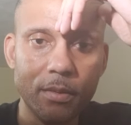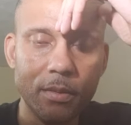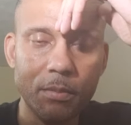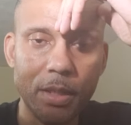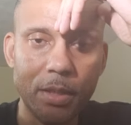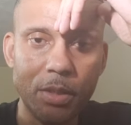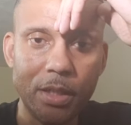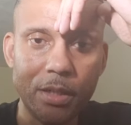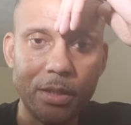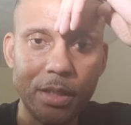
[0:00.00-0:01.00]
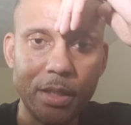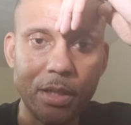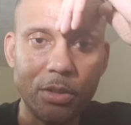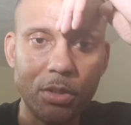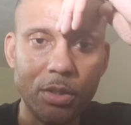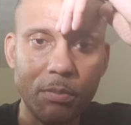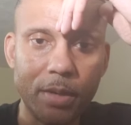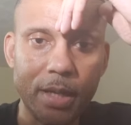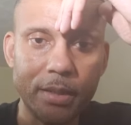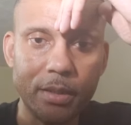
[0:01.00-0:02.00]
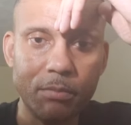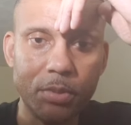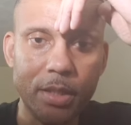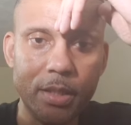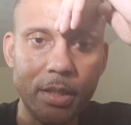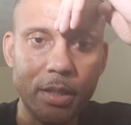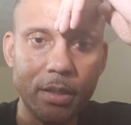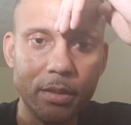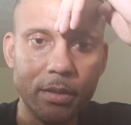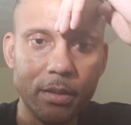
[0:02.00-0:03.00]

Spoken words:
I'm like, where y'all think y'all Tony Braxton breathe again?